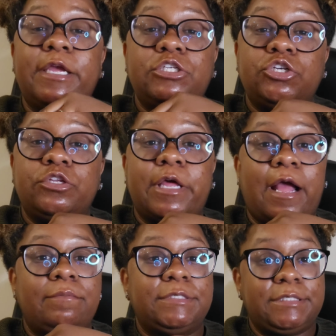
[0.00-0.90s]
sure that
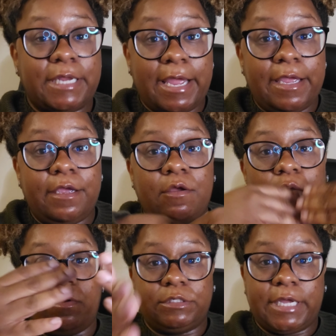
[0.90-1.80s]
I'm staying
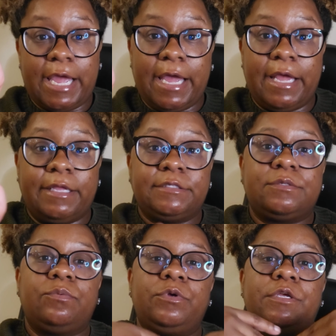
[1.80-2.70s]
on task
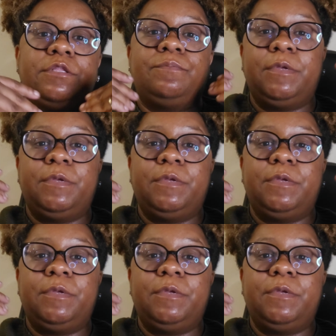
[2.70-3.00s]
with